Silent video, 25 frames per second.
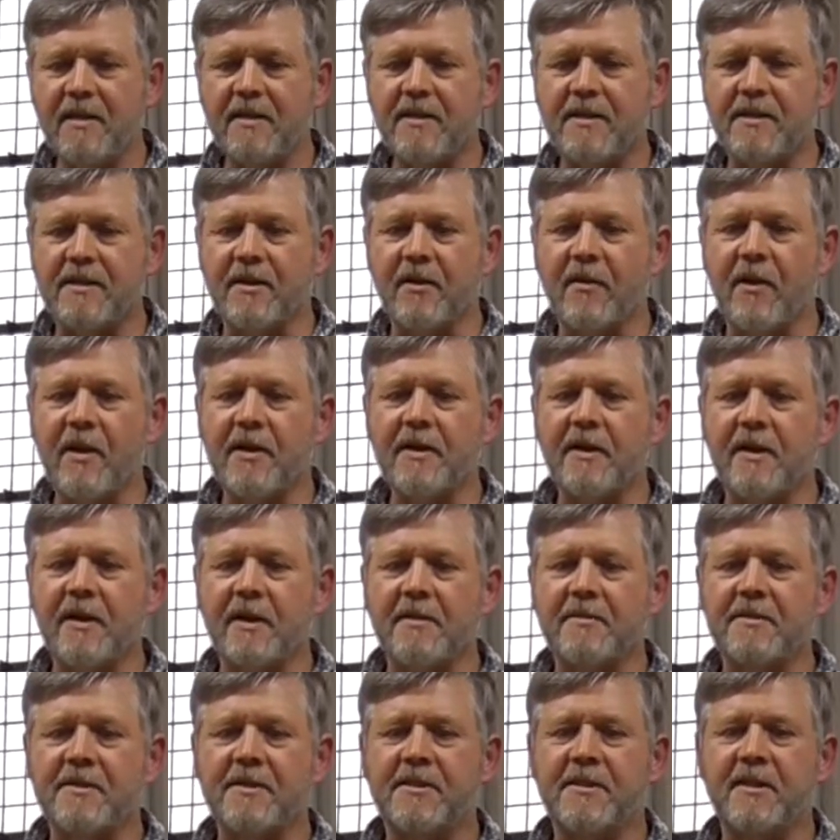So
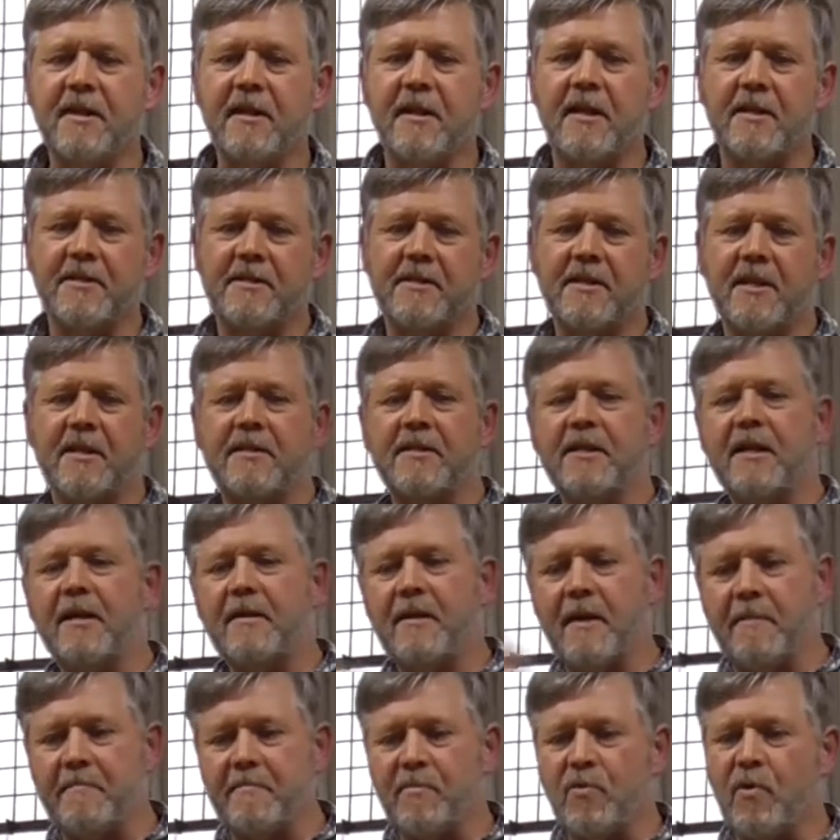I said, yeah,
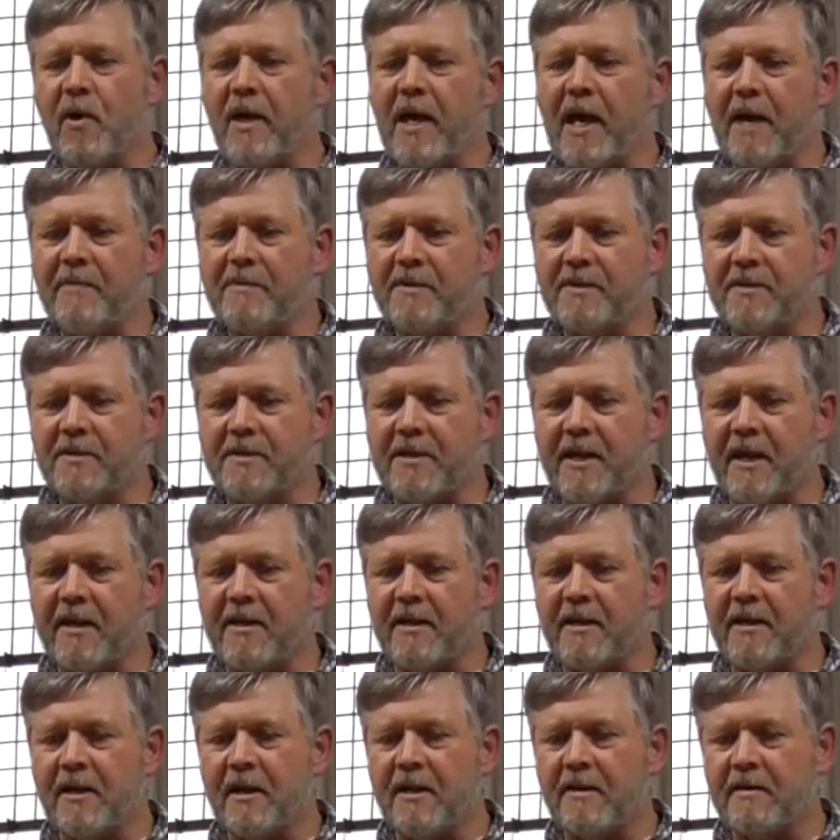I'm quite happy
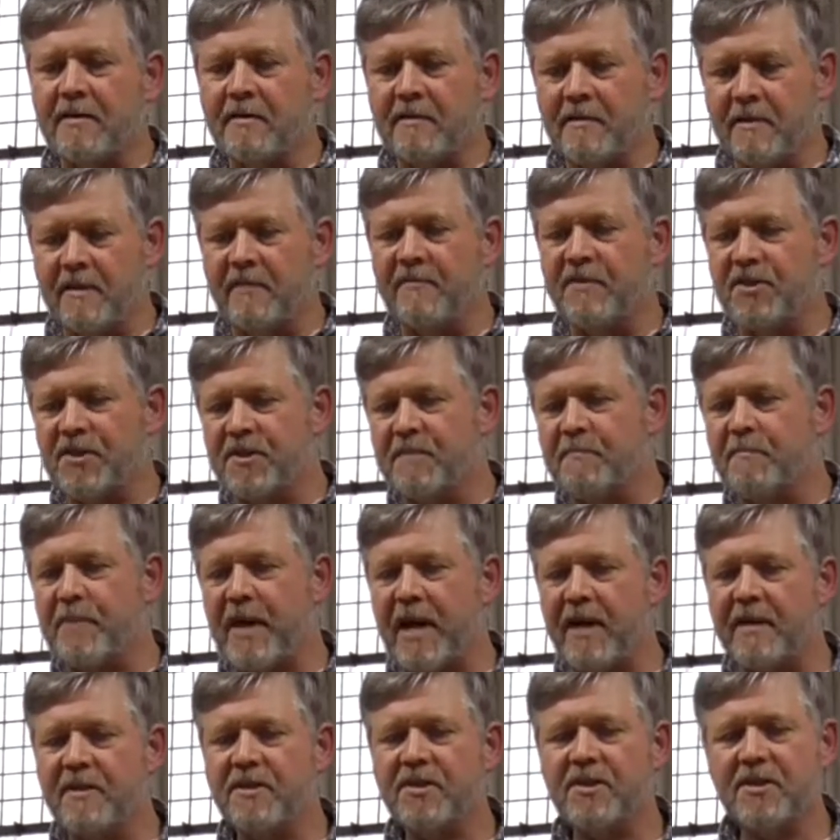to give you some
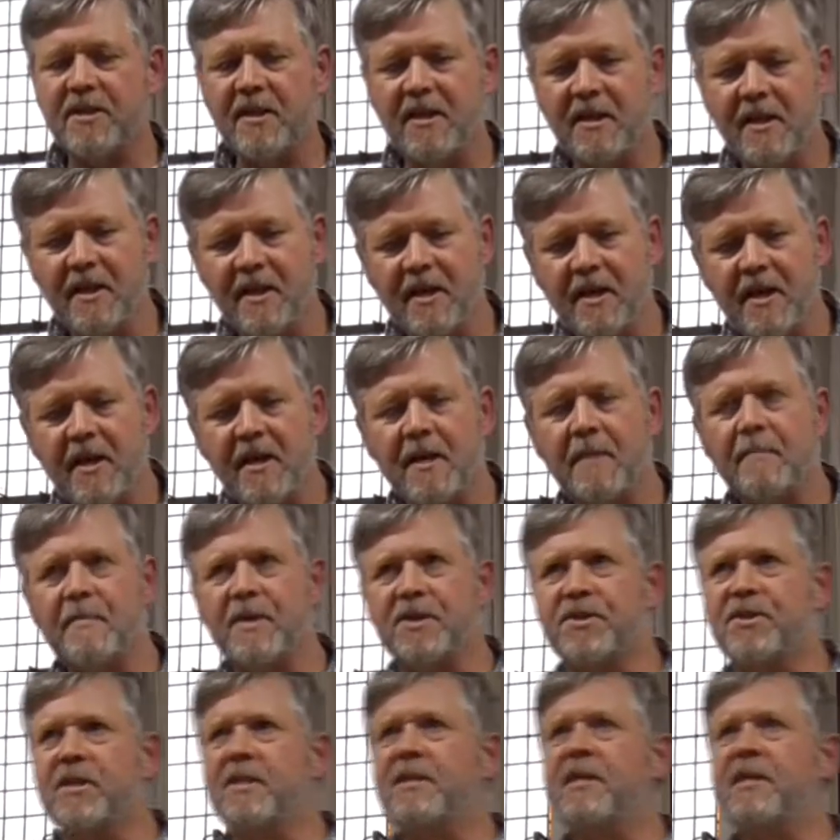pens, but she